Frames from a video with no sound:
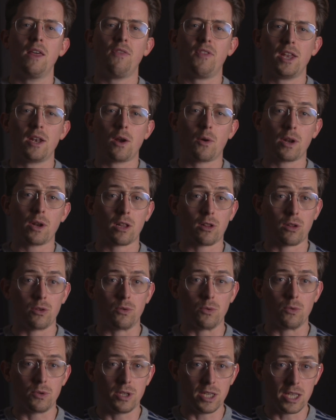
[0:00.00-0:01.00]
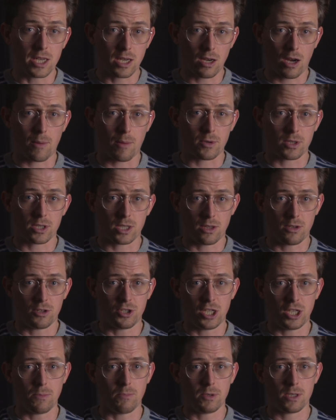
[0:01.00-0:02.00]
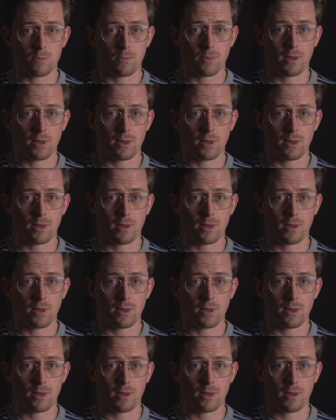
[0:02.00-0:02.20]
they don't include e-commerce in their cheapest